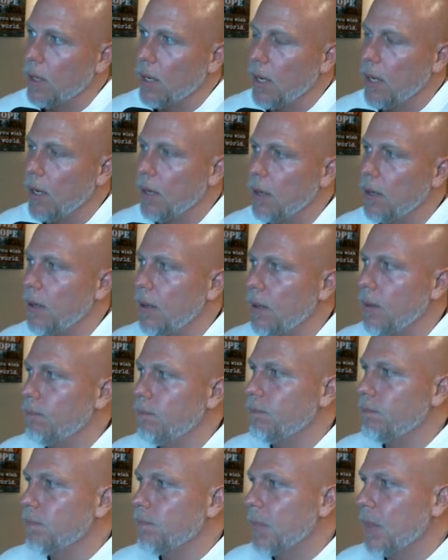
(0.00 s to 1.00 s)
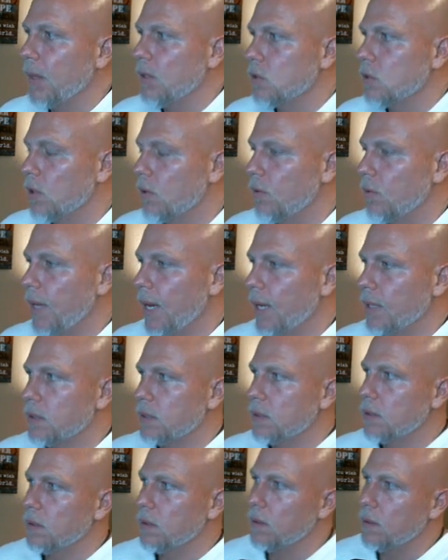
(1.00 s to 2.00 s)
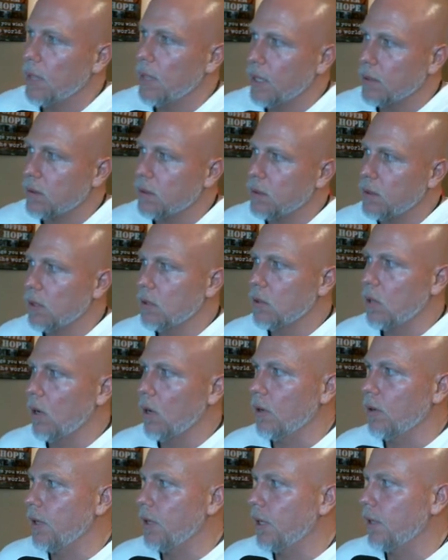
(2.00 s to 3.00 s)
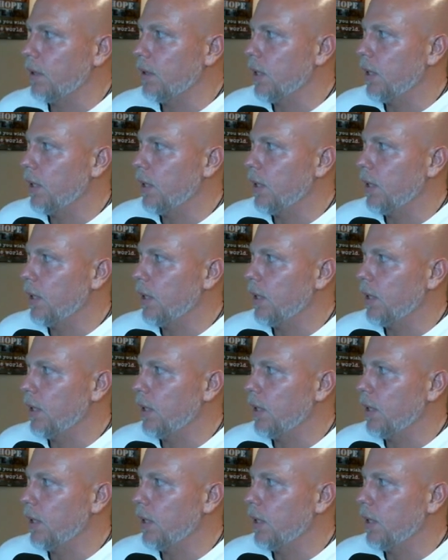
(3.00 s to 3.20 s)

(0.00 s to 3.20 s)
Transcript: and so that's disheartening.